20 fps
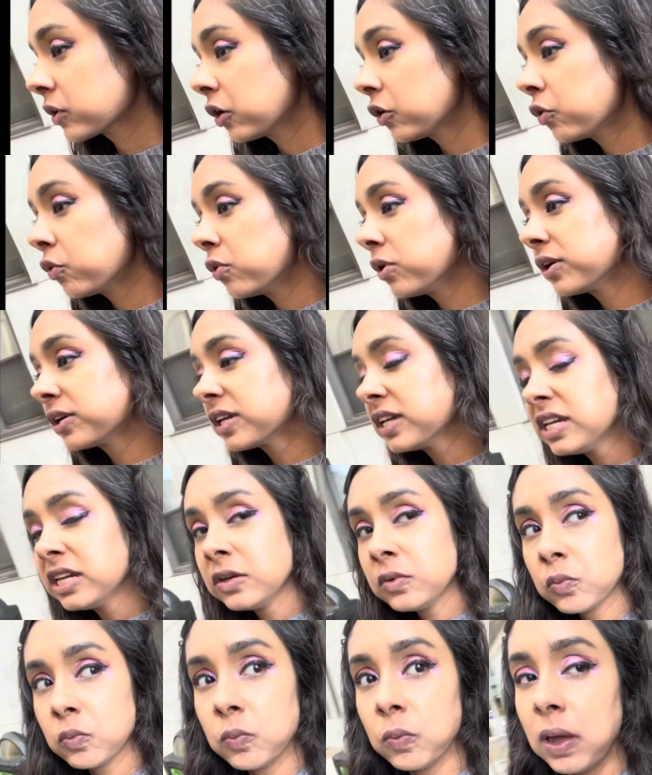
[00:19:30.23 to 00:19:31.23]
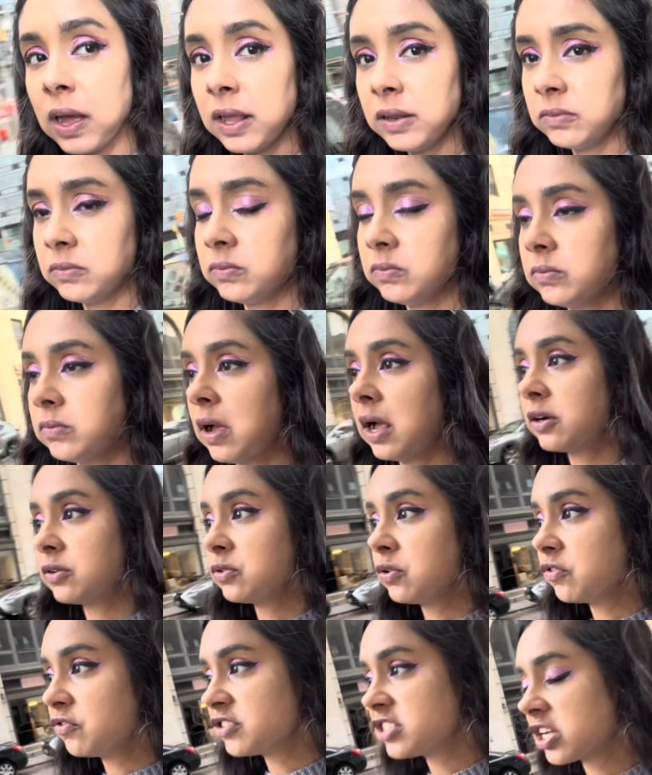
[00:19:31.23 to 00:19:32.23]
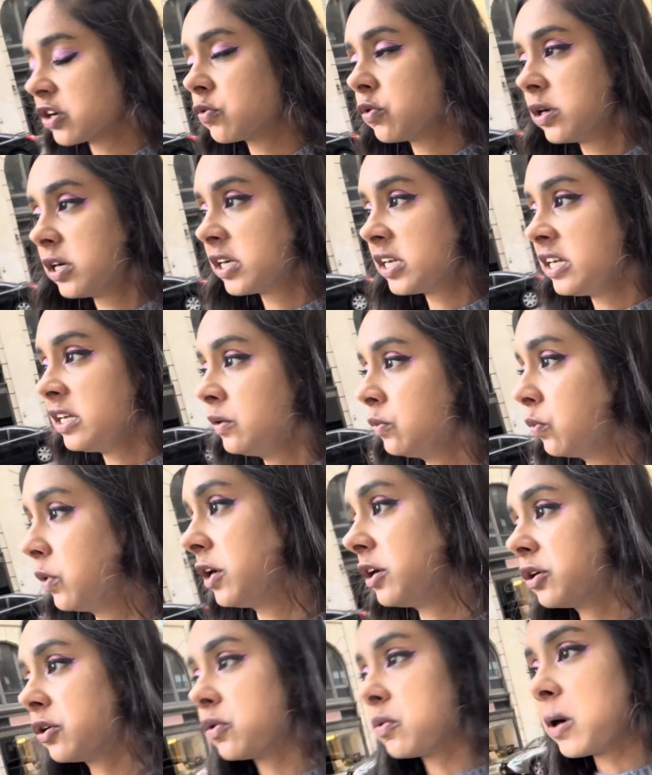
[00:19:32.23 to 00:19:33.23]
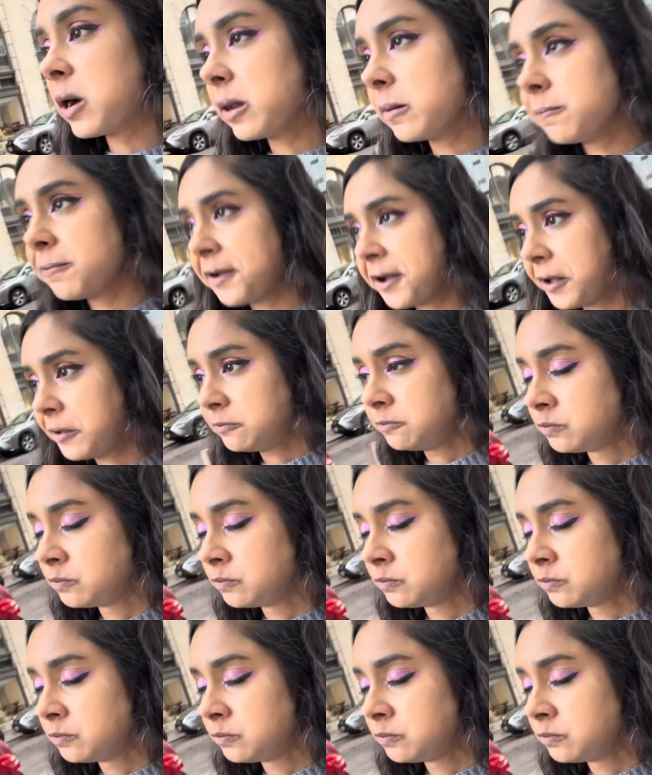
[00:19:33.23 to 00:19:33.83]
quirky and I don't know if it's like quirky and weird or what, but